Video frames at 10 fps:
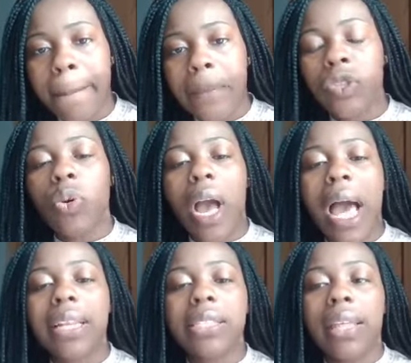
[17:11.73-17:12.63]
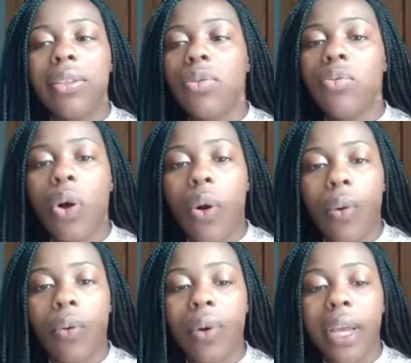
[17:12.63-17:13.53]
So God is letting you
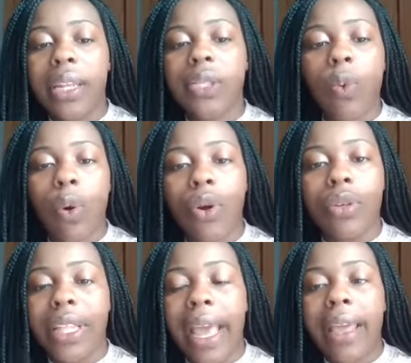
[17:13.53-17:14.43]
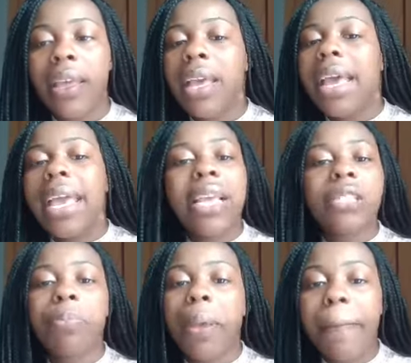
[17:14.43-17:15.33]
know in his word that it's
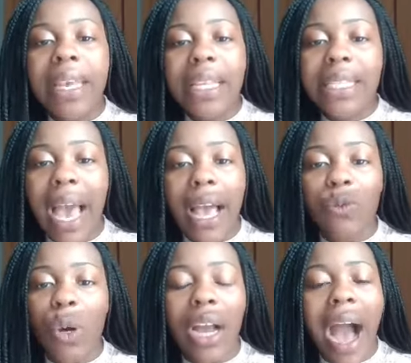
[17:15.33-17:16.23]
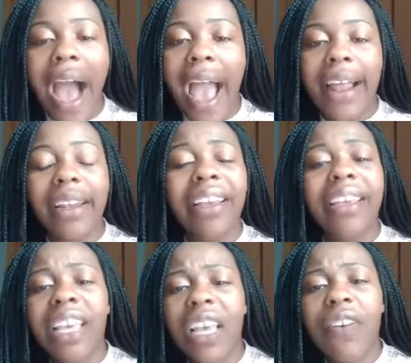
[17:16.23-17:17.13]
been many times where God had to
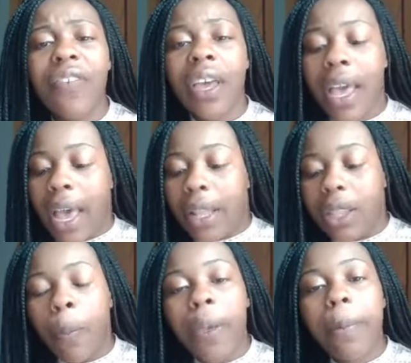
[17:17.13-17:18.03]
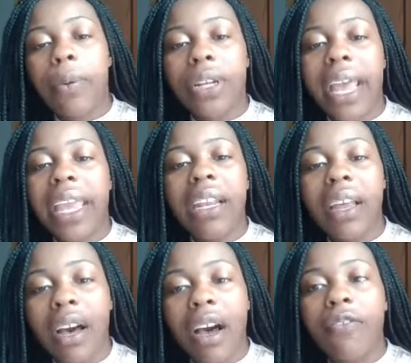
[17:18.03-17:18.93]
give the people that he
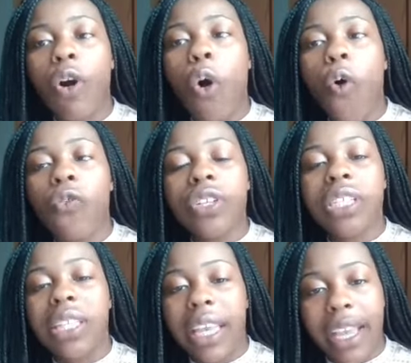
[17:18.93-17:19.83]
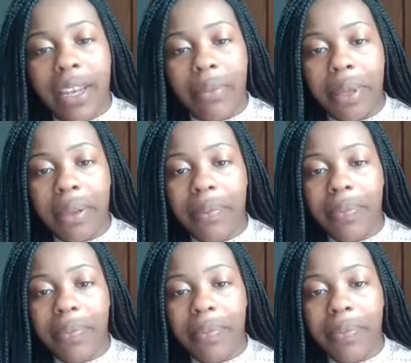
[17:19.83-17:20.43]
loved over to the enemy